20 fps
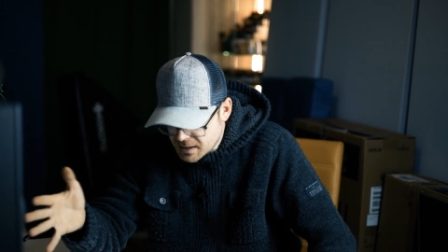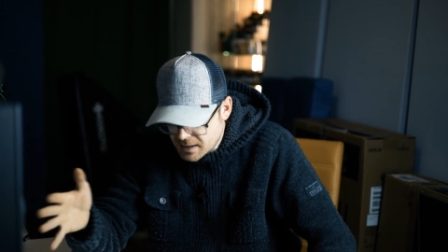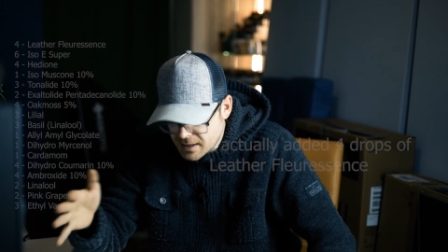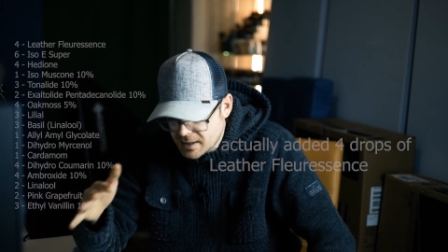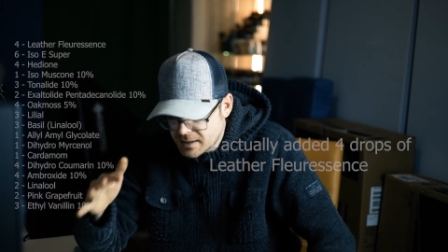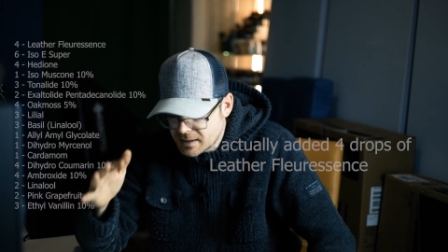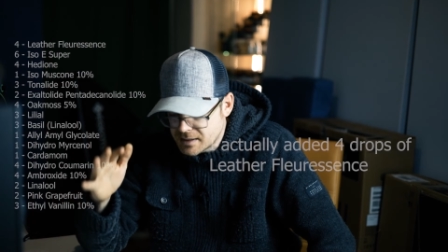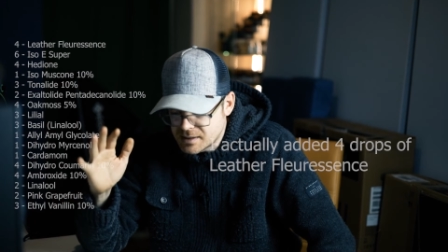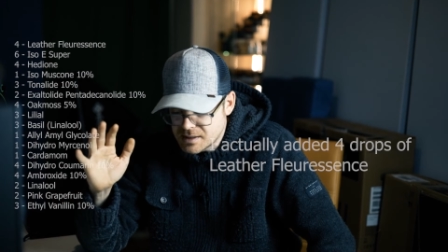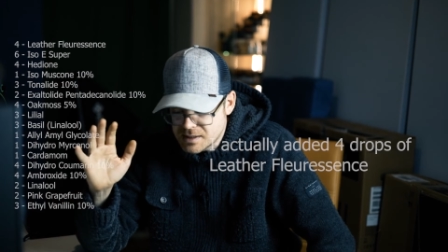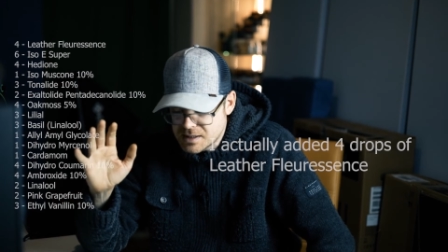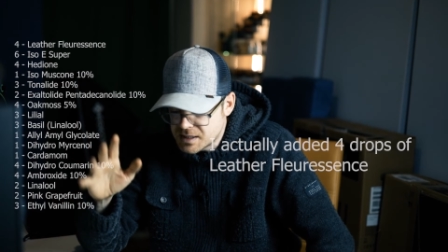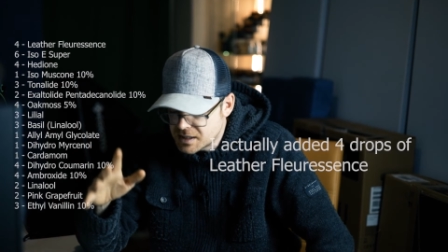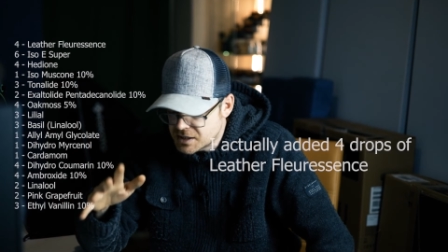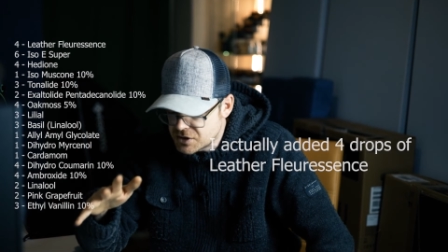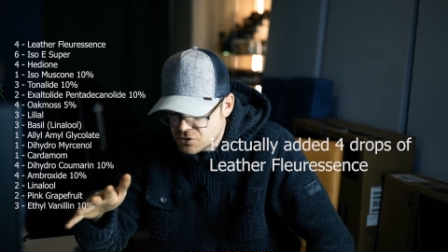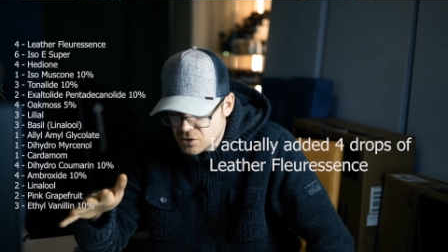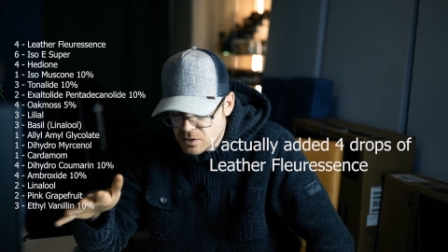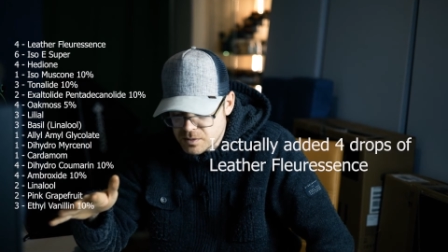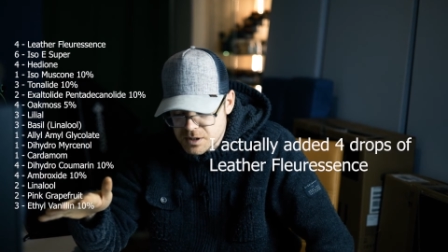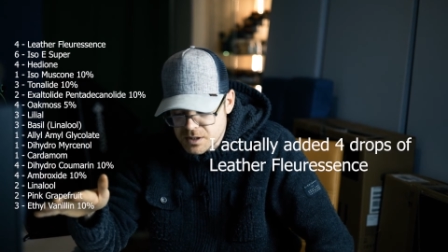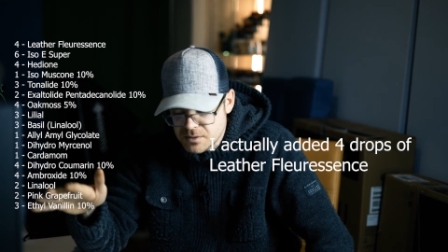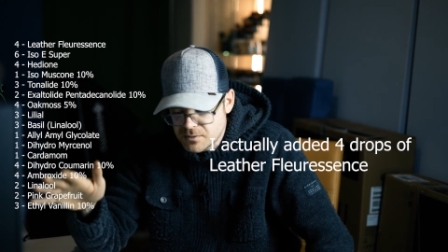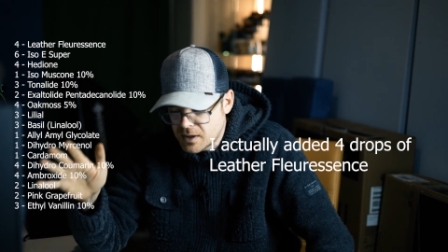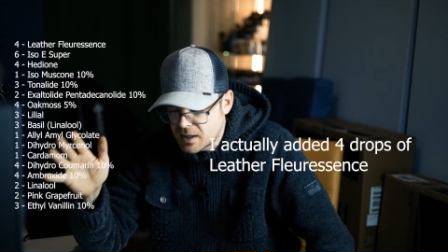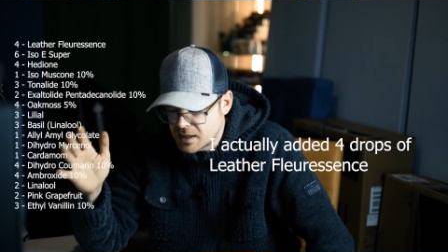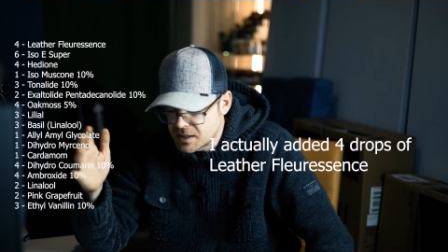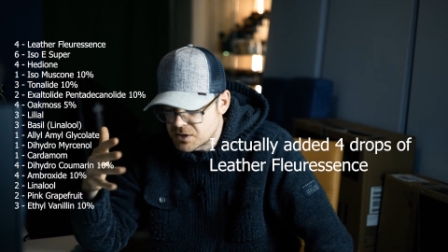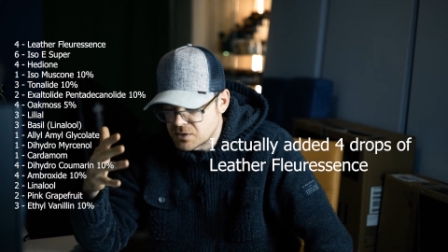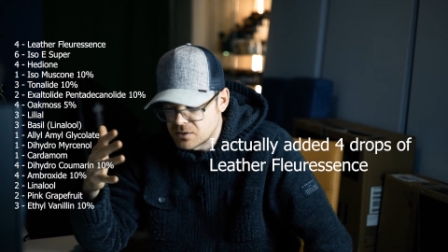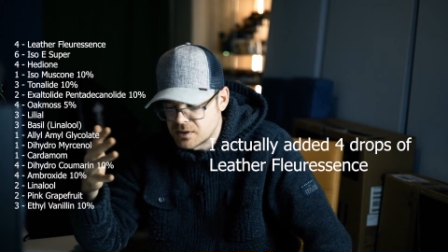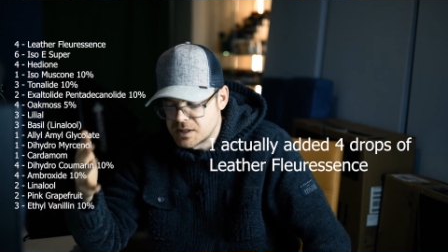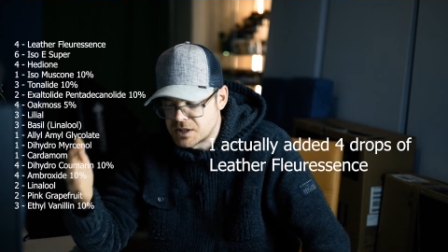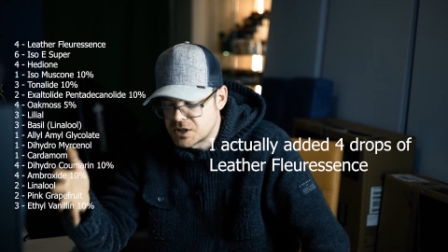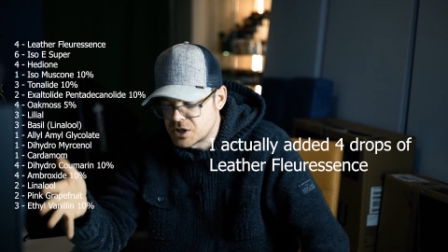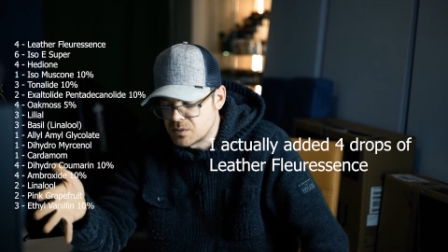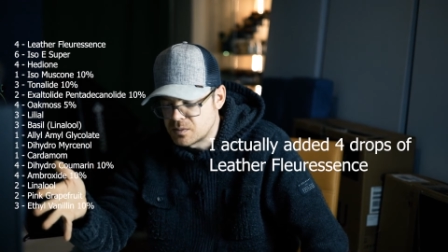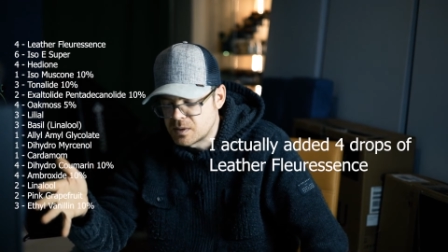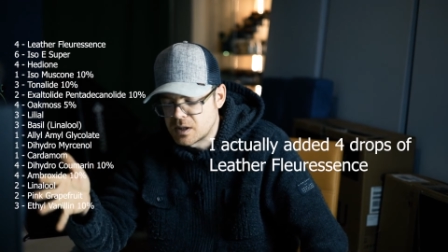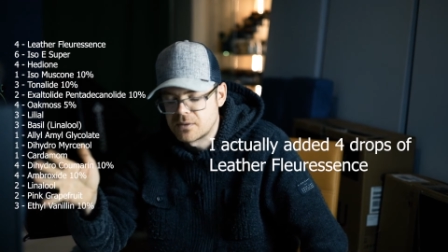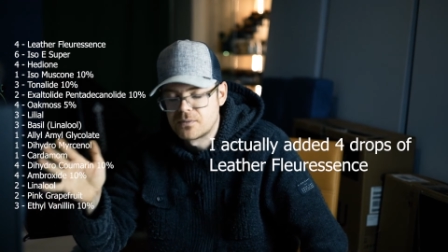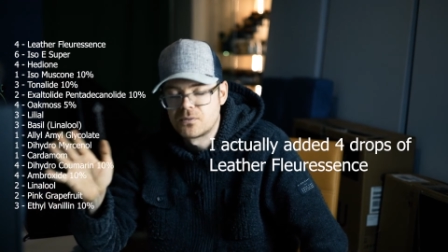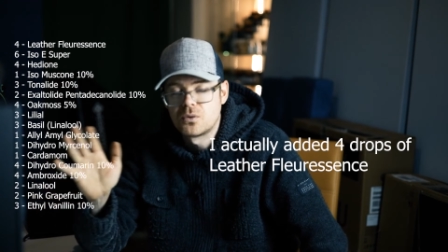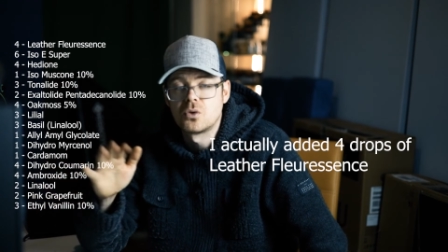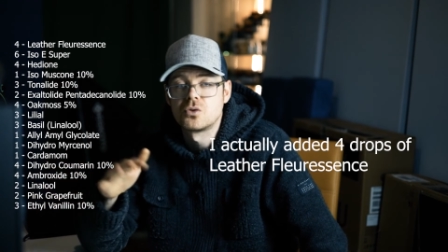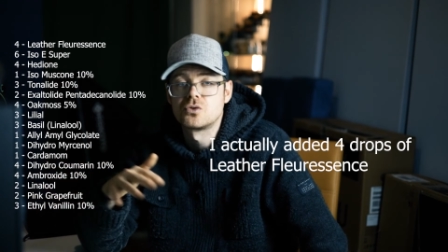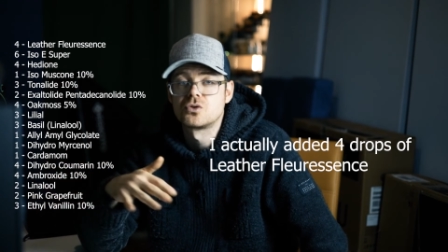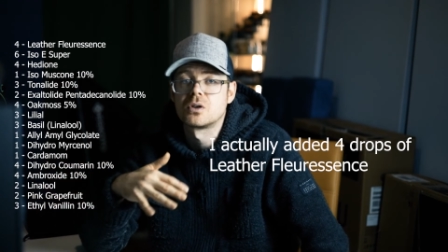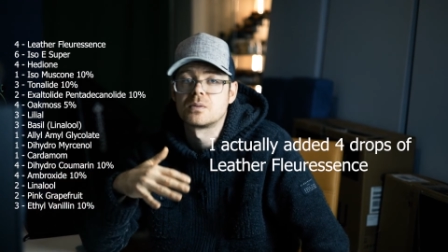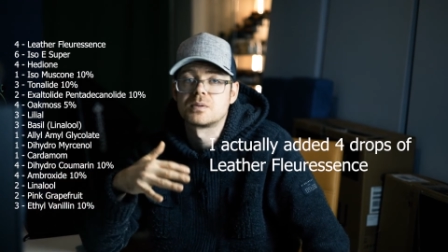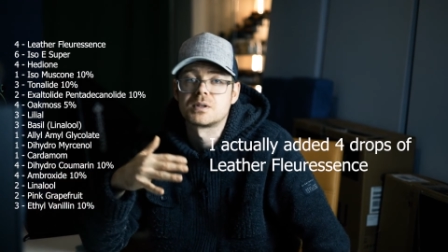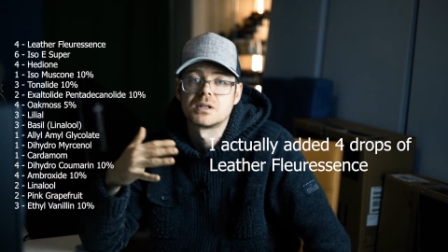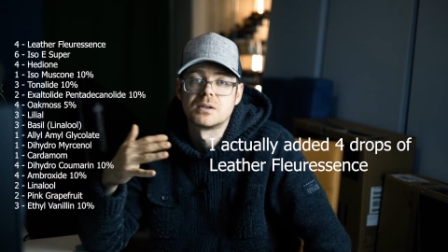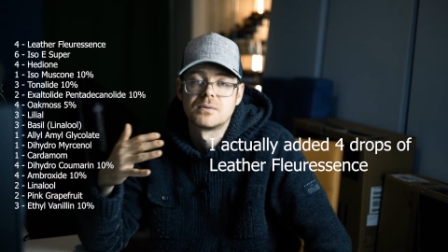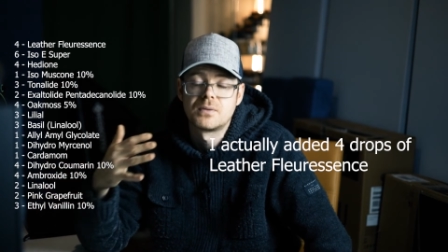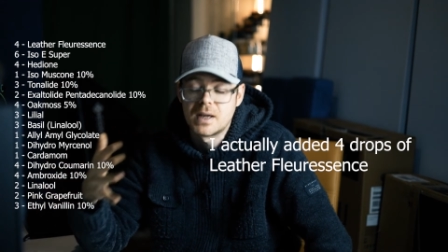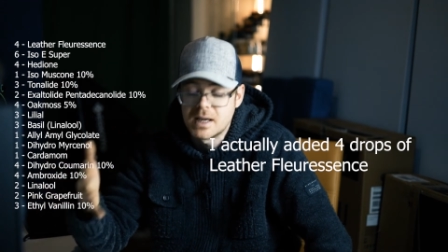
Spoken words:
I added the 6 drops of ISO Super, 4 drops of